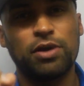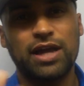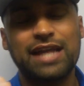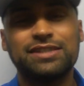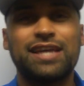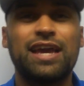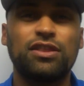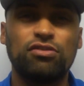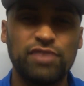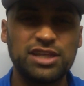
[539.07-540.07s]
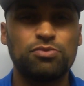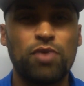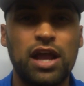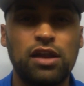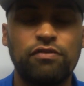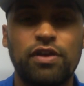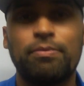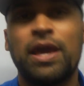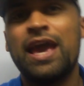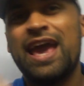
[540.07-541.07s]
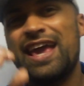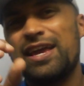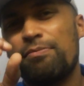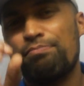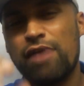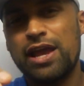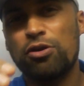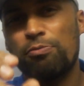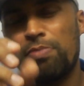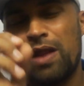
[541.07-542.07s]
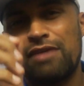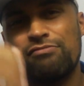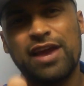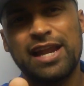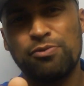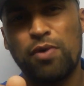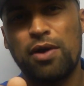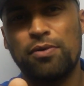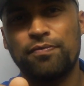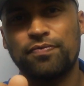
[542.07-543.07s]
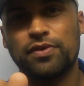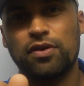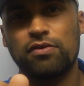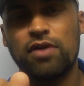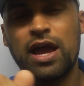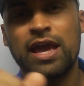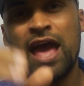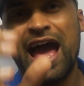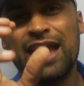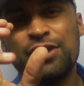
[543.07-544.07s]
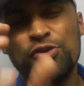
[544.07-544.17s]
But Kante, the reason why I love him, he can break up play really well. All right, and